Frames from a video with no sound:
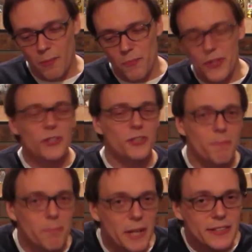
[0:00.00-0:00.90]
There's
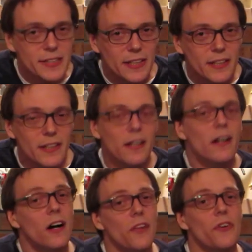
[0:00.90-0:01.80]
some basic
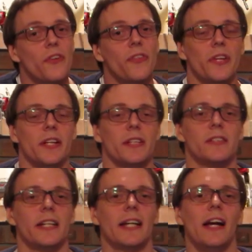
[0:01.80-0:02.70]
other
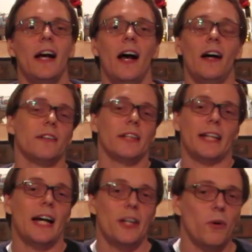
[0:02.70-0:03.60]
things. Like
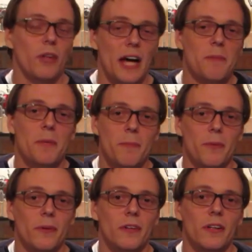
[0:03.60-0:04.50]
I know a lot of
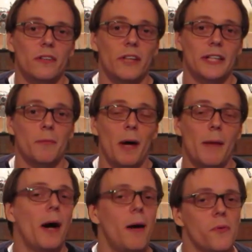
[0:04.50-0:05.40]
people like to buy
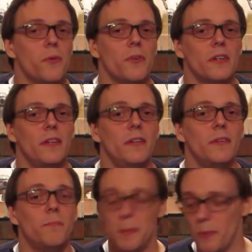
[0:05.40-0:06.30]
popcorn.
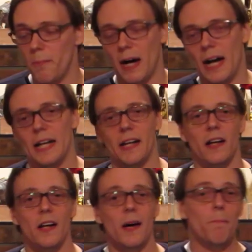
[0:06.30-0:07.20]
People buy
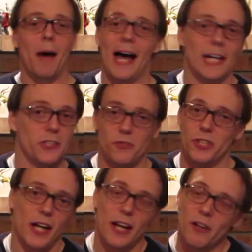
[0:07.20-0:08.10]
bags of
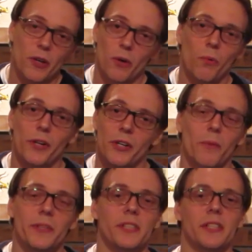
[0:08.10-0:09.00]
shit. I don't know what it
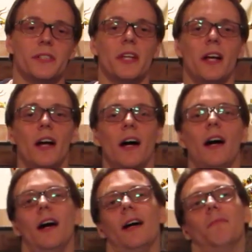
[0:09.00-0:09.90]
always is.
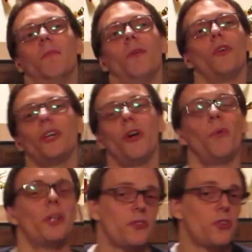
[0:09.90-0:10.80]
You know
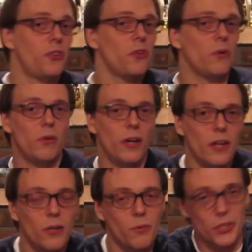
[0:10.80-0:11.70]
what you should do
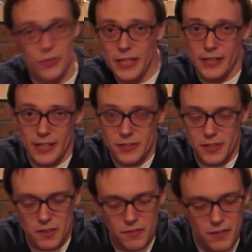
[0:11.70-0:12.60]
when you're eating that
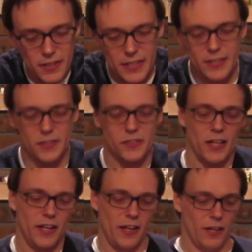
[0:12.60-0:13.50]
stuff is,
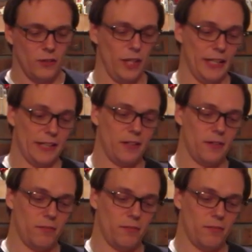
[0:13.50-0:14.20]
like,